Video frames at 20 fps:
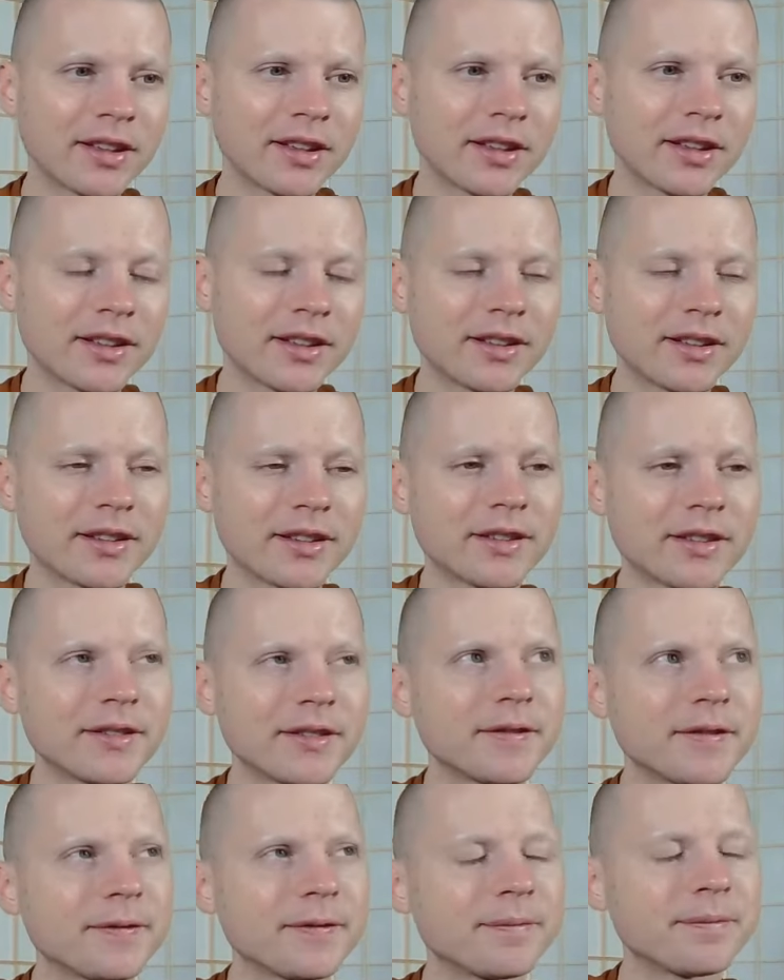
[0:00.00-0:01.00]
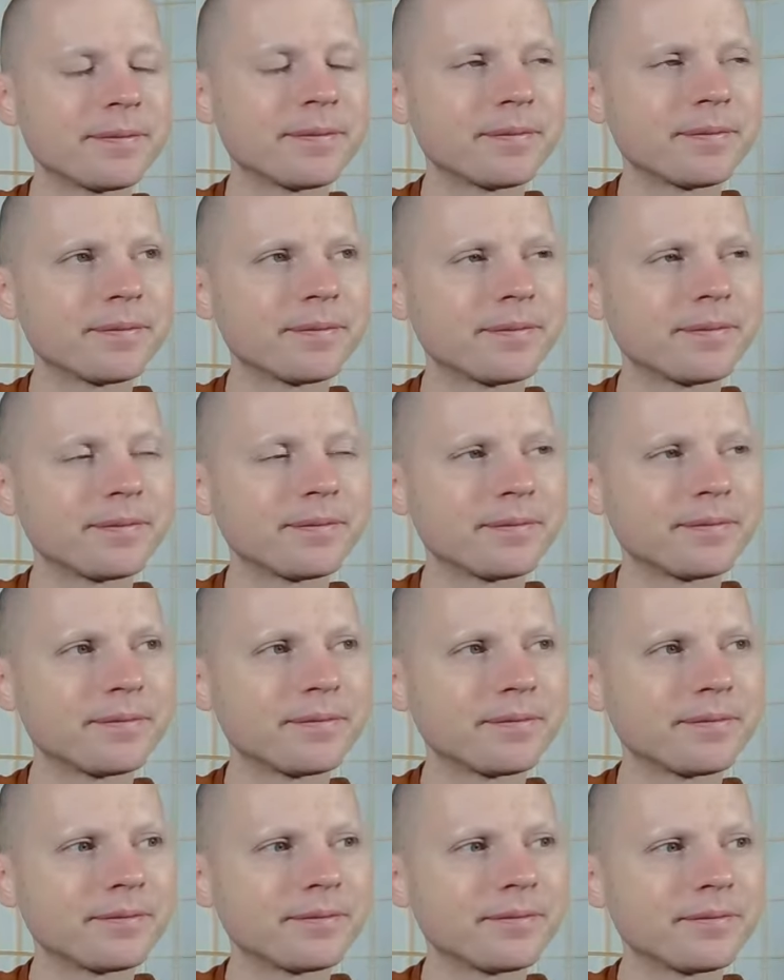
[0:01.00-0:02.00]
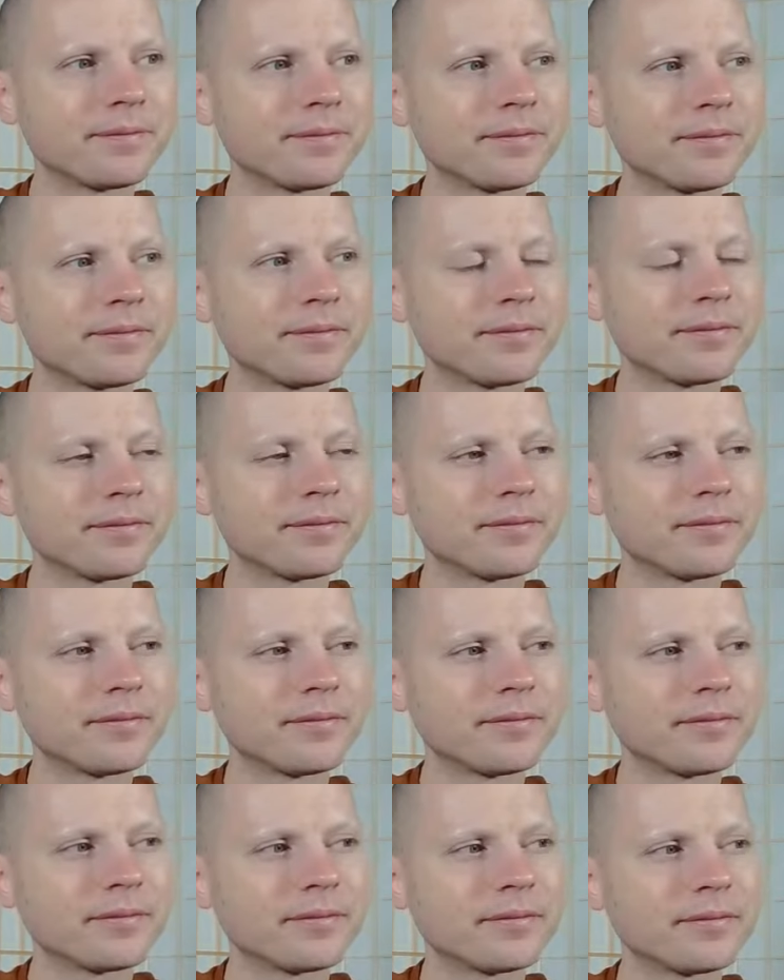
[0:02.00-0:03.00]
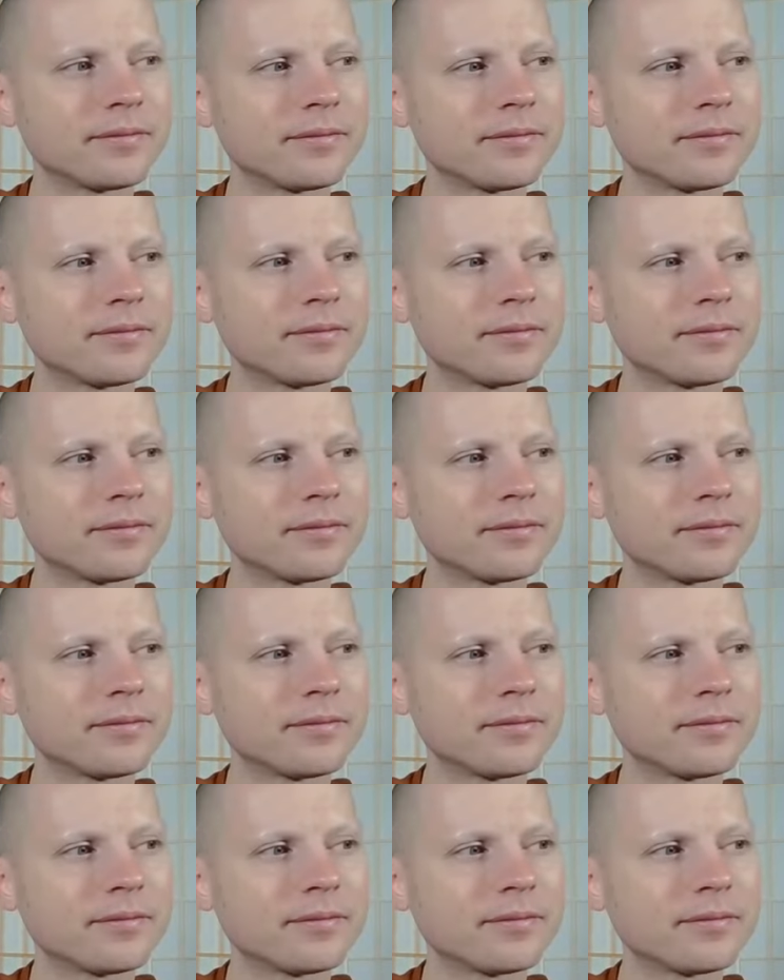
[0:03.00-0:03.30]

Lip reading: No one is speaking in this clip.